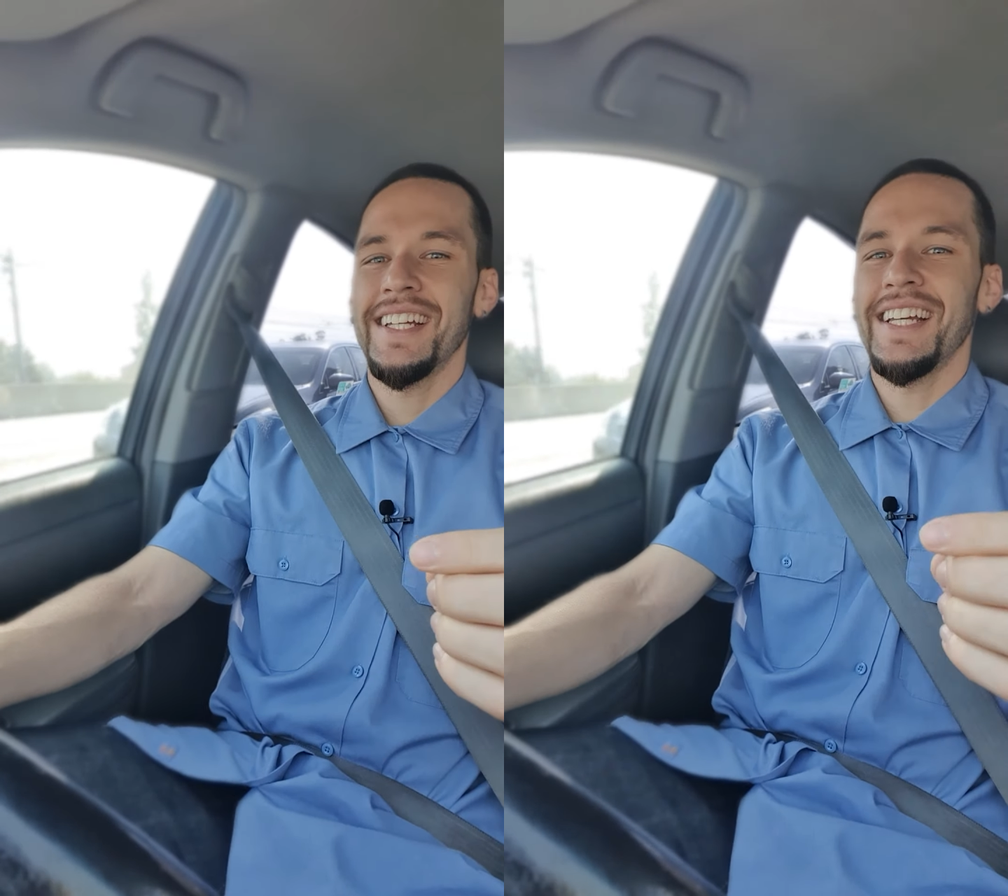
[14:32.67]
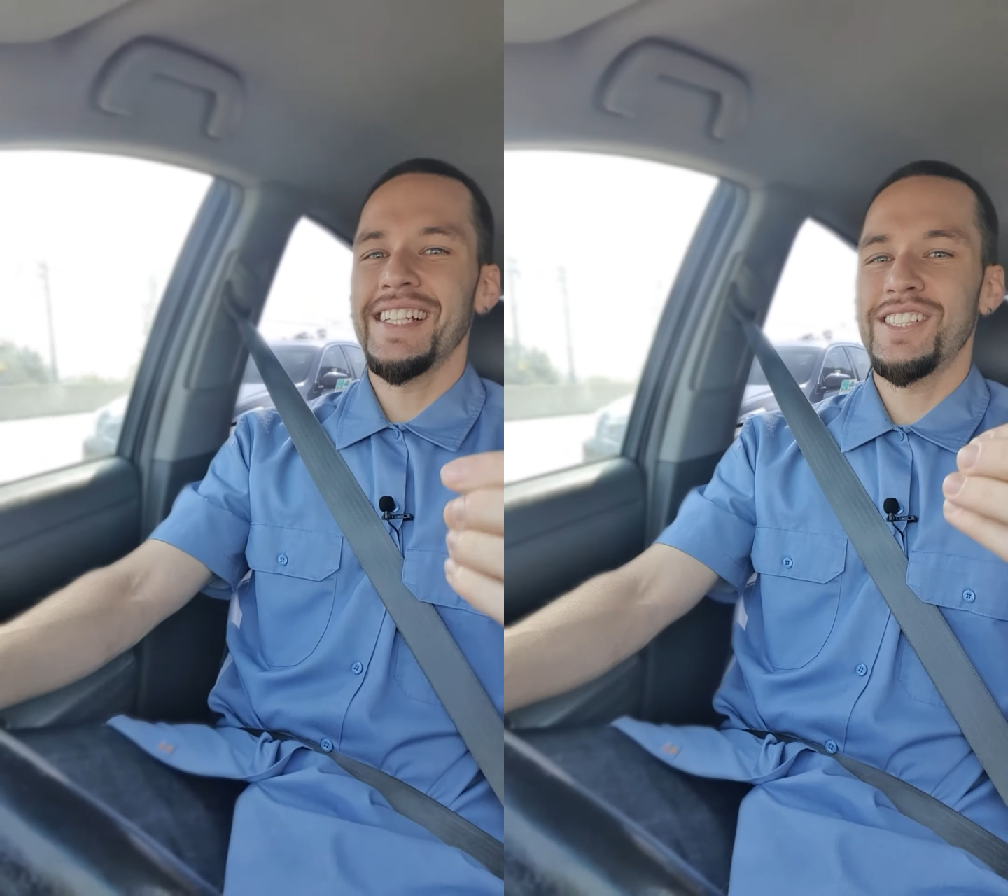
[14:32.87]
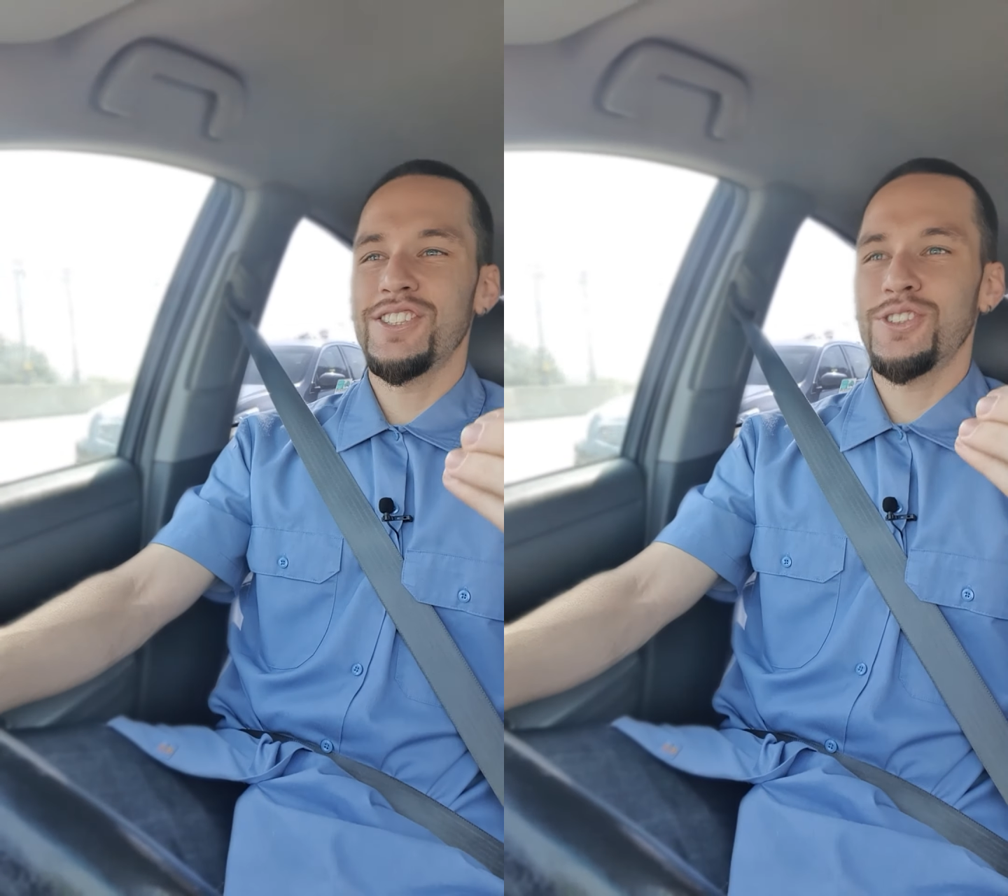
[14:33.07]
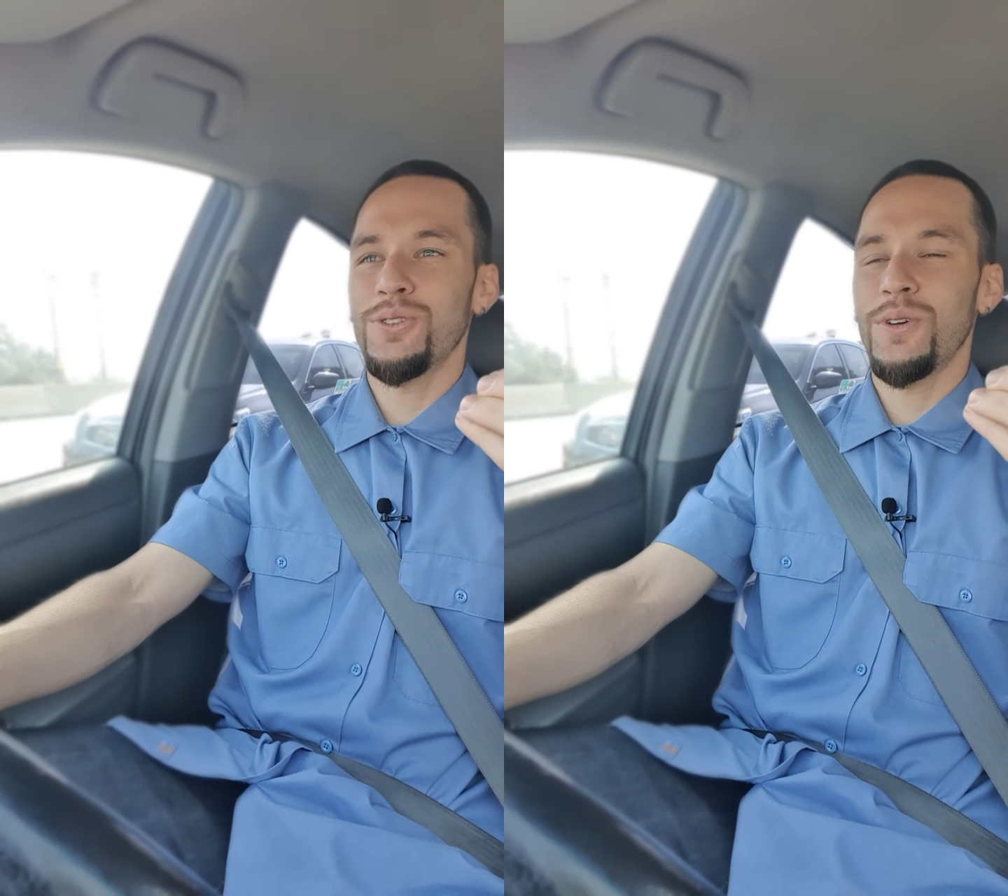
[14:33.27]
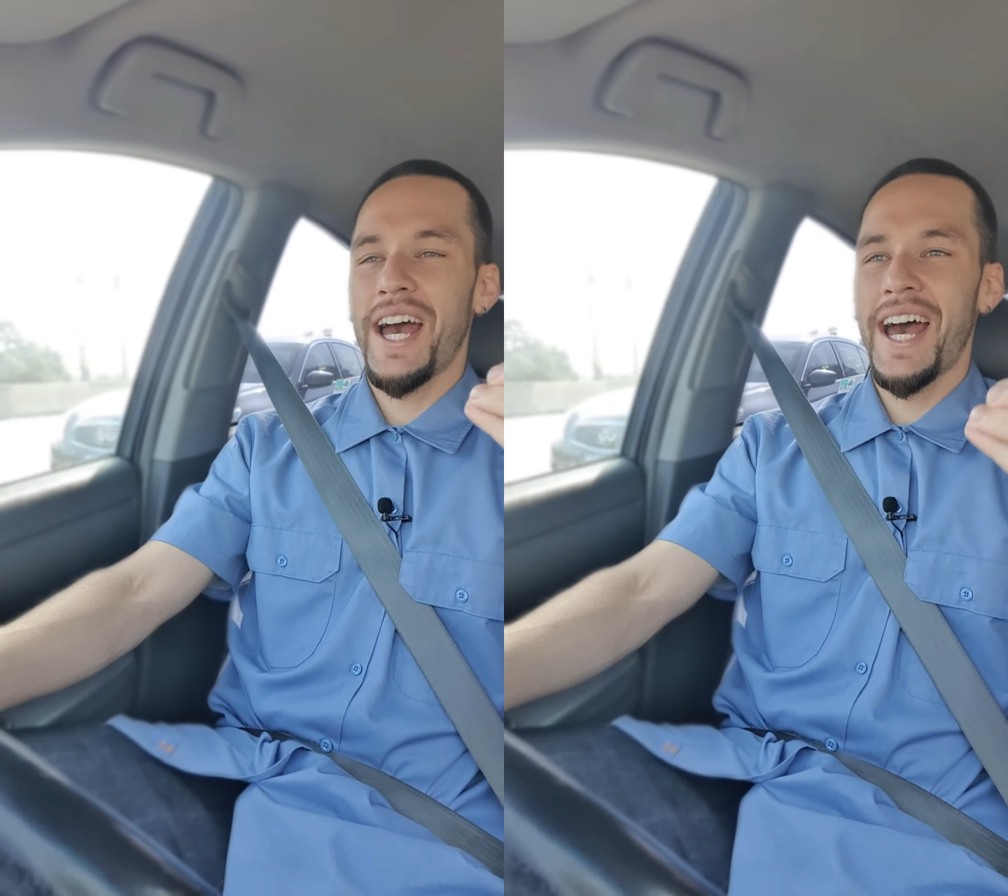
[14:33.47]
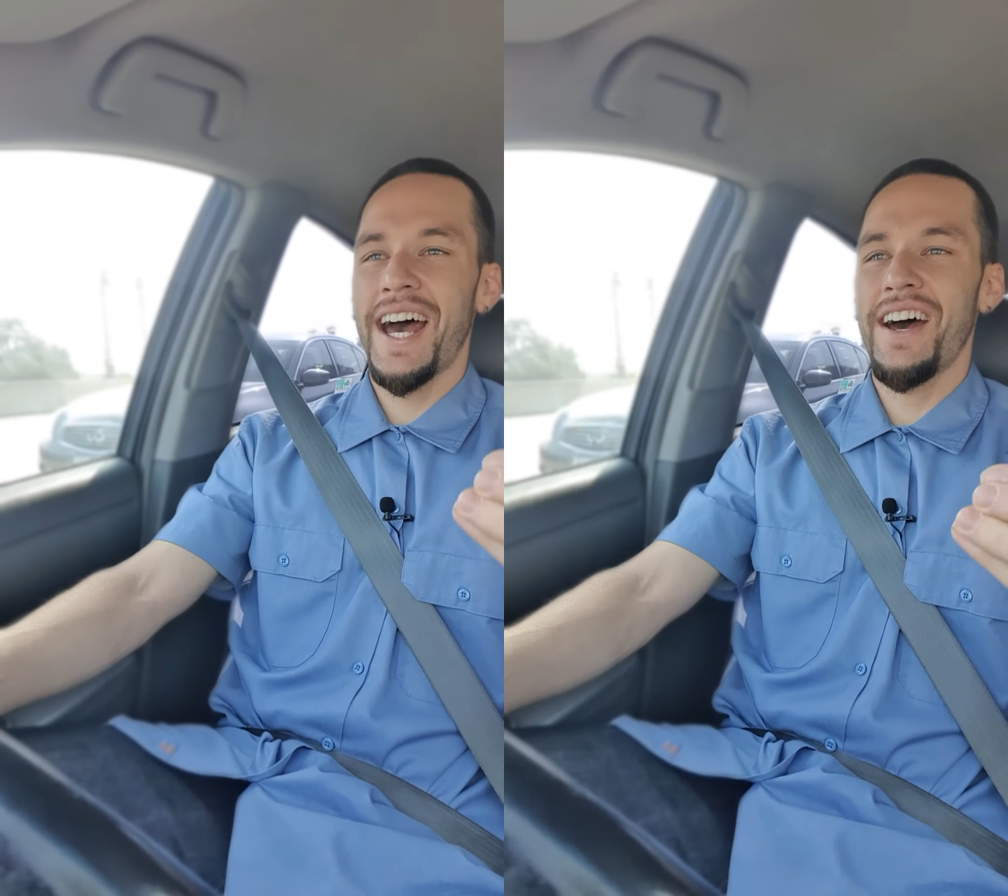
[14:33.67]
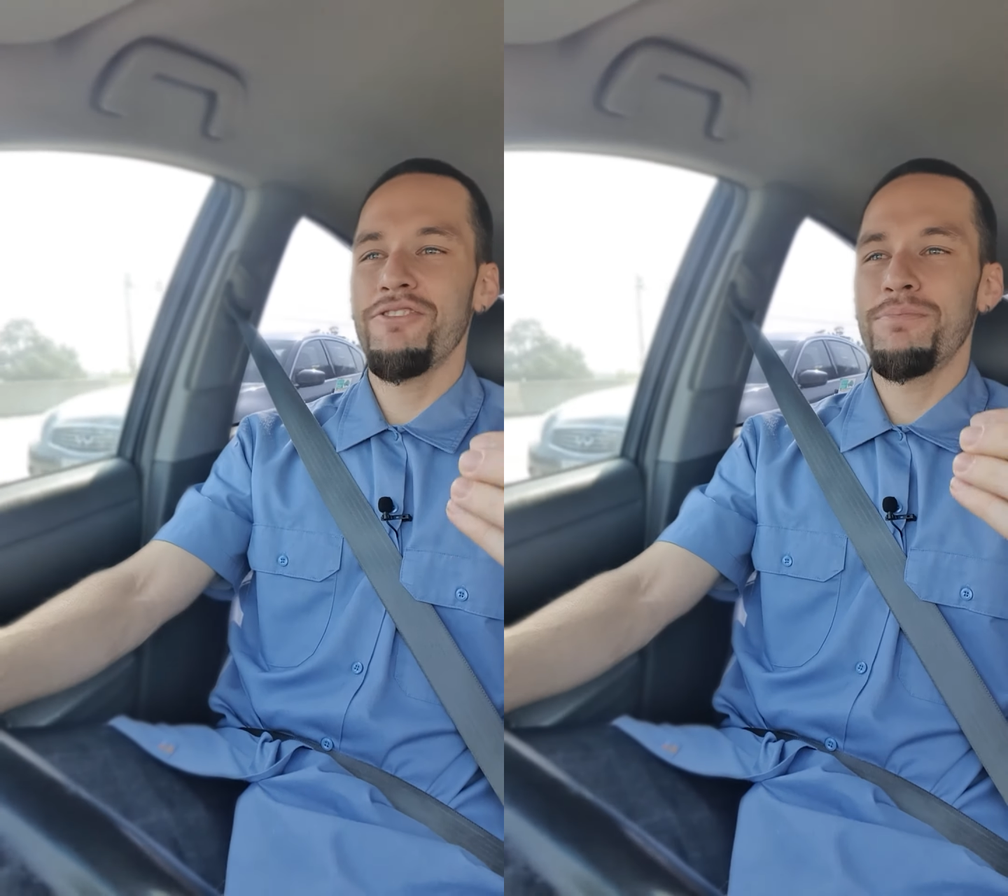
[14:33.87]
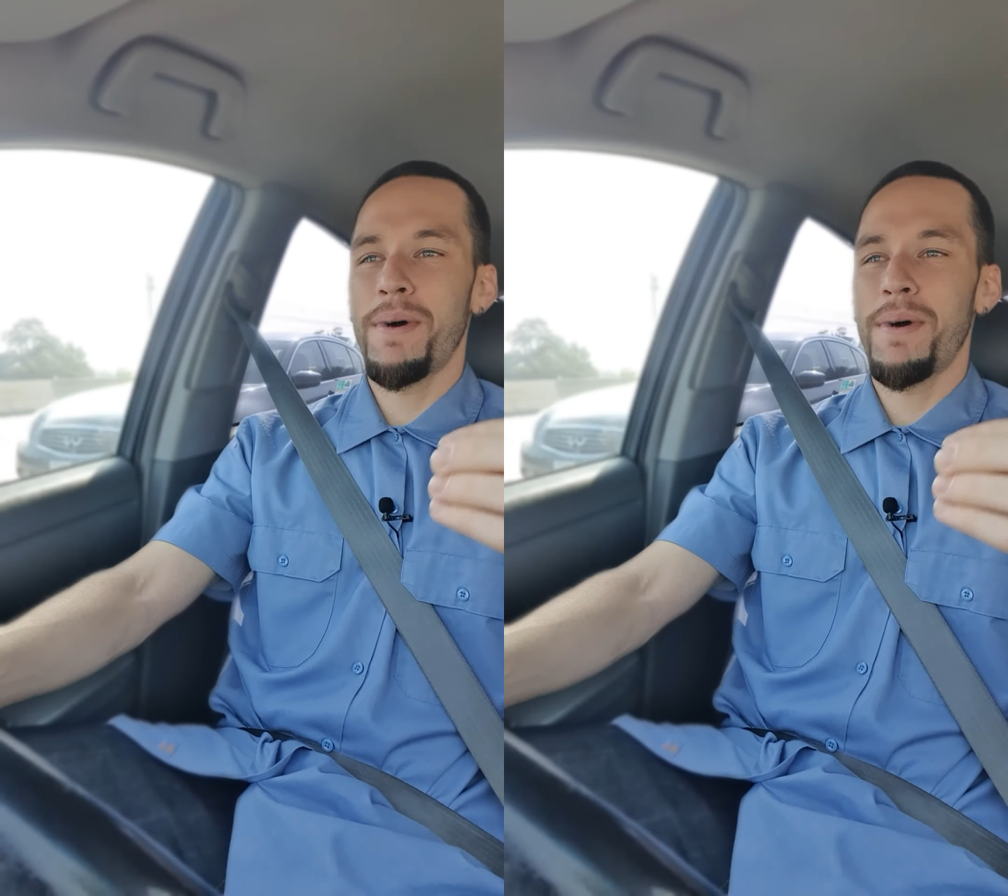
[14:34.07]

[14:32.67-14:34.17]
is to have